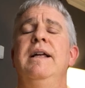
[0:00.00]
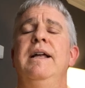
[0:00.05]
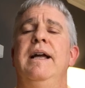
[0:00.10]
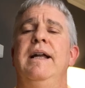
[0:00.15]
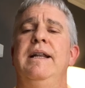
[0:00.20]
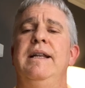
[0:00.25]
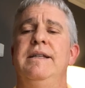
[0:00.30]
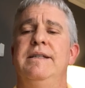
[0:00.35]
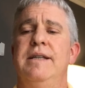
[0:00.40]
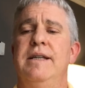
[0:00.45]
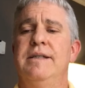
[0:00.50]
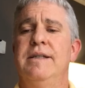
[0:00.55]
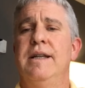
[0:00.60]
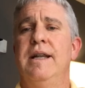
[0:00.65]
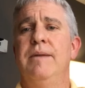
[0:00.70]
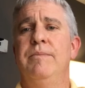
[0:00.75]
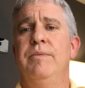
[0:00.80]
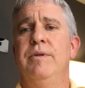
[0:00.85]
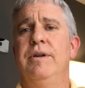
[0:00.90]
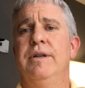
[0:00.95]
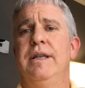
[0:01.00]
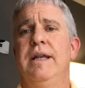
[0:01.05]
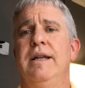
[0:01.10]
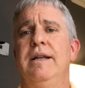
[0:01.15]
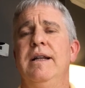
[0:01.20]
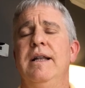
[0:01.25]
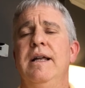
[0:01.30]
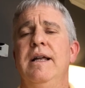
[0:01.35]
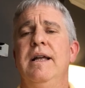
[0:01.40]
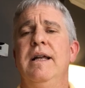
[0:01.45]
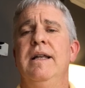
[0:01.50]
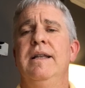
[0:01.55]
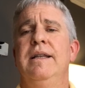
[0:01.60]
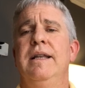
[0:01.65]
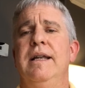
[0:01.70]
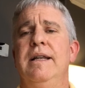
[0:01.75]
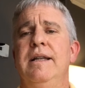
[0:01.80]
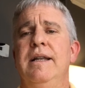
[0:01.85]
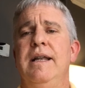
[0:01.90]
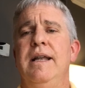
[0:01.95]
And he says in that book that
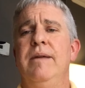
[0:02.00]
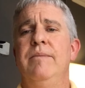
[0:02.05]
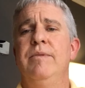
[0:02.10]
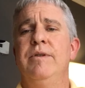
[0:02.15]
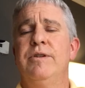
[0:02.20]
in